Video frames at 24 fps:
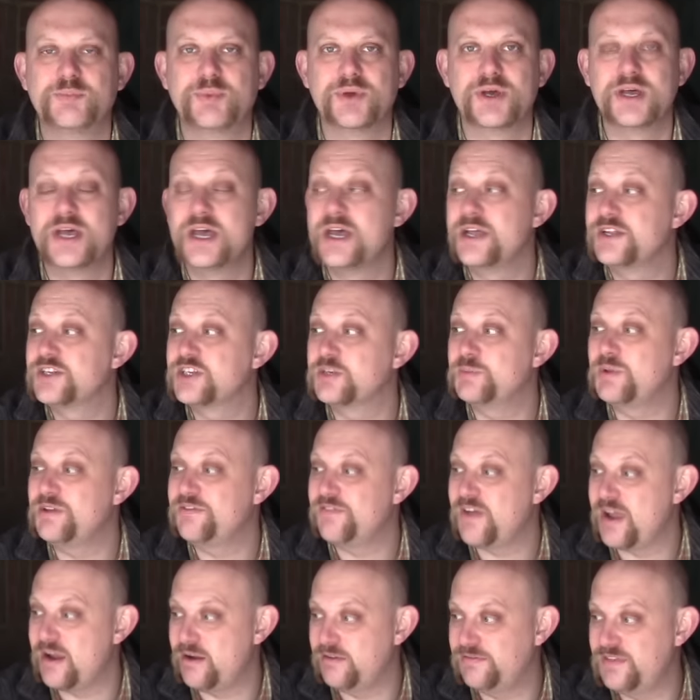But to be
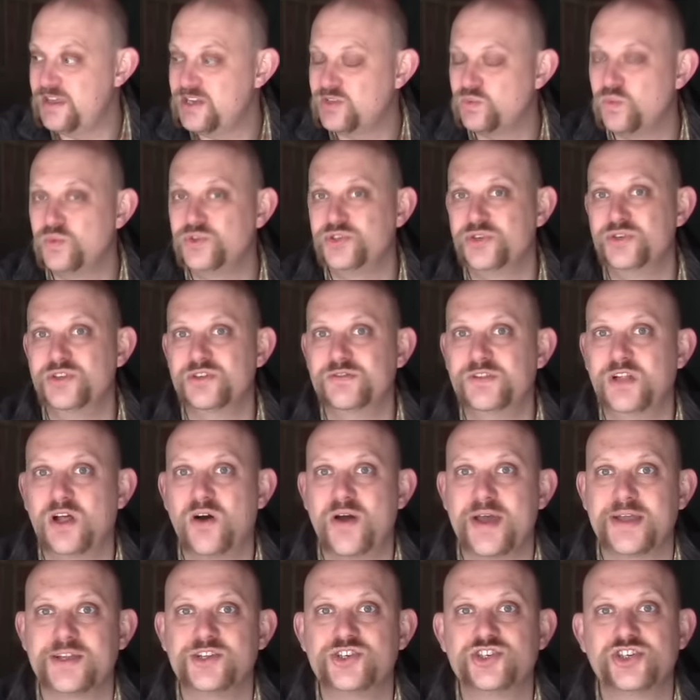fair, if this will do the
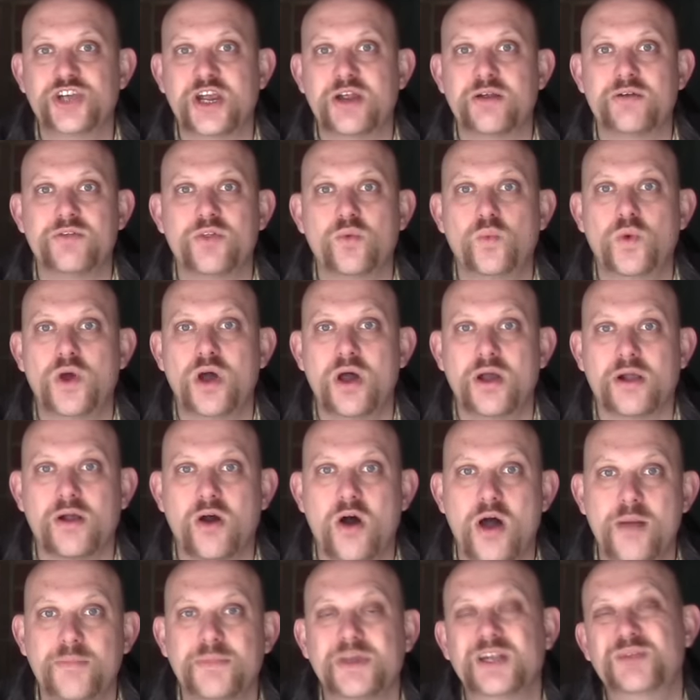lion's share of the work,
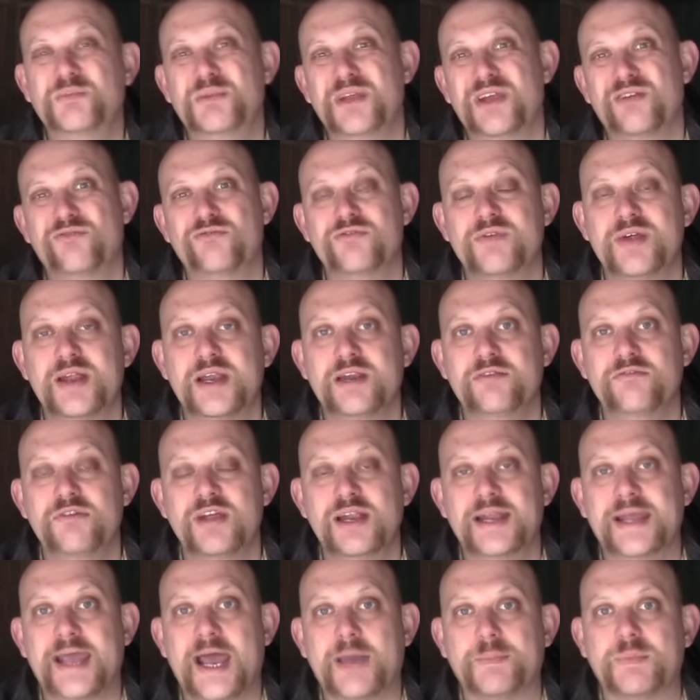I'm going to be a really,
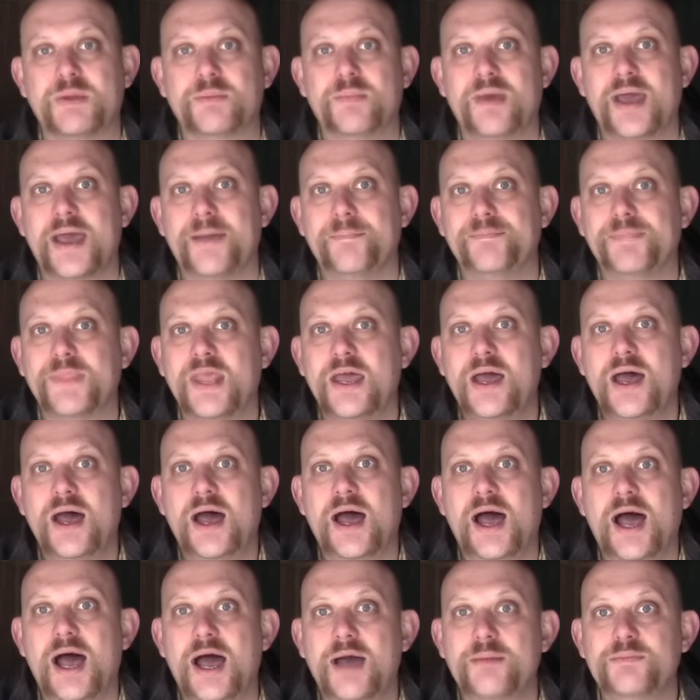really happy man.
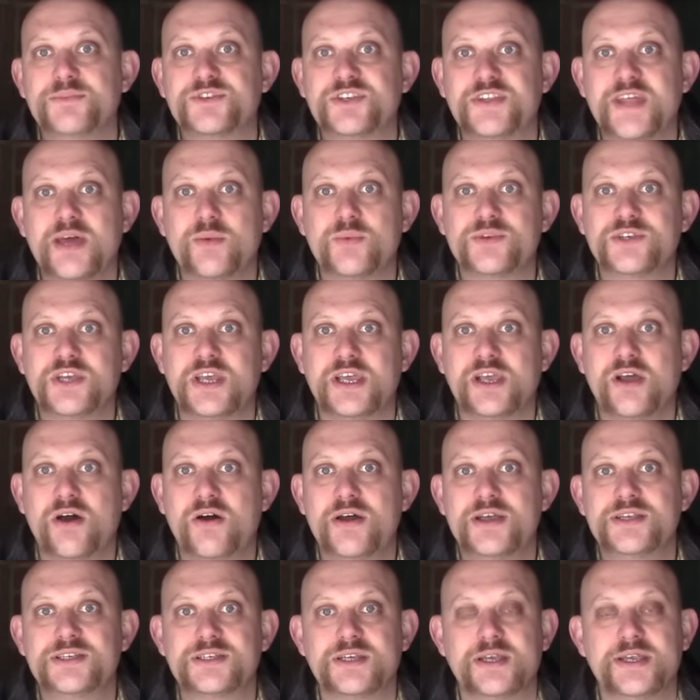So that was it,
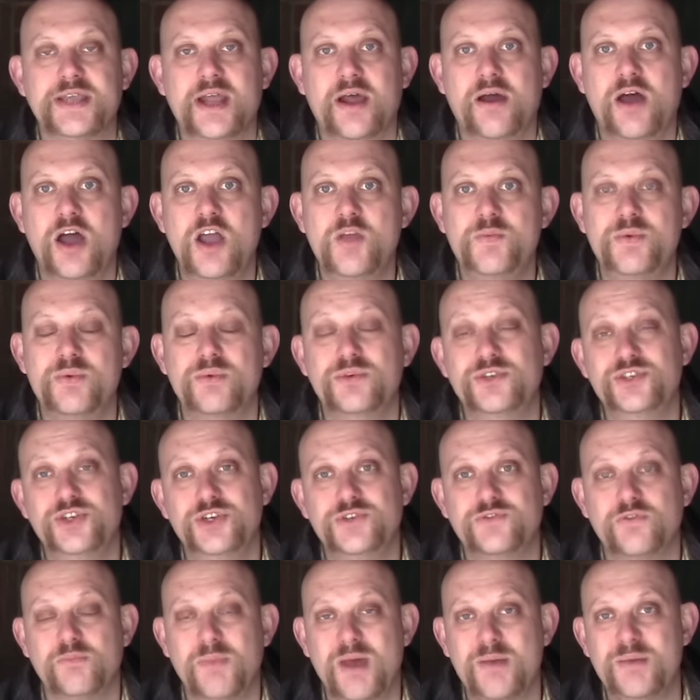guys. You know, I hope it was
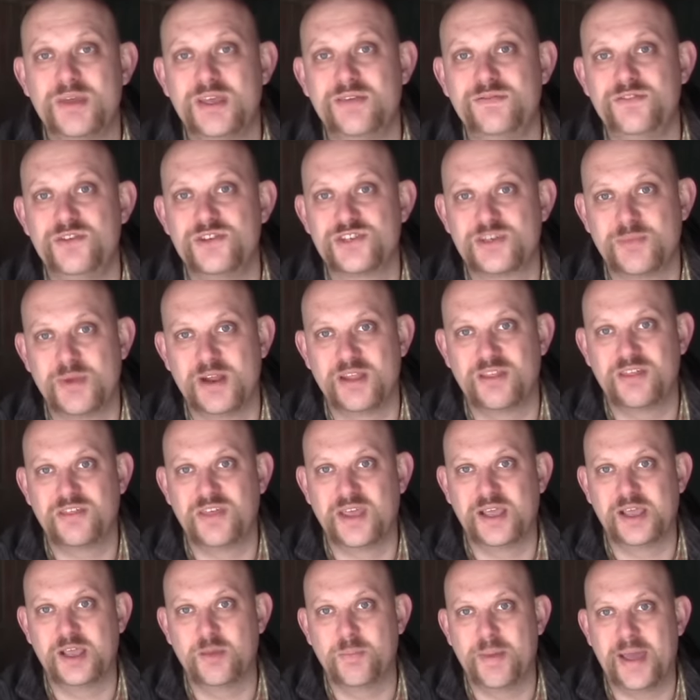useful, maybe giving you something to
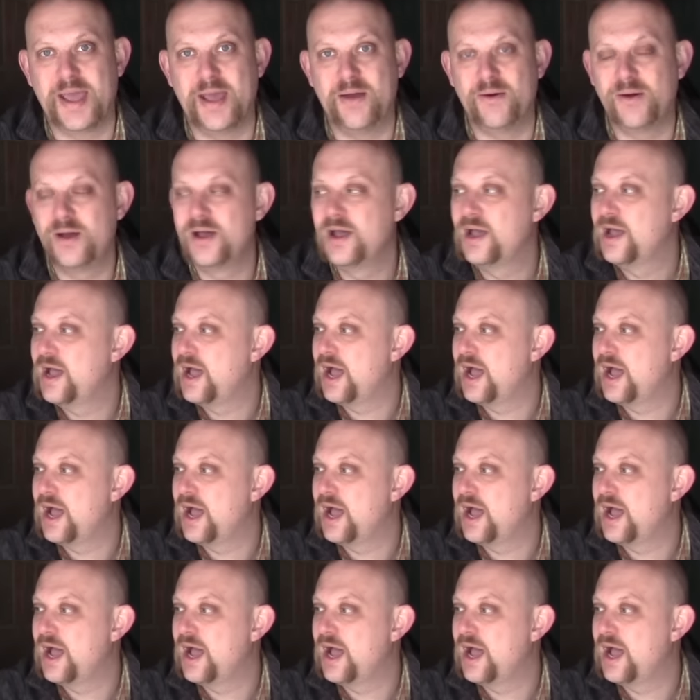think about.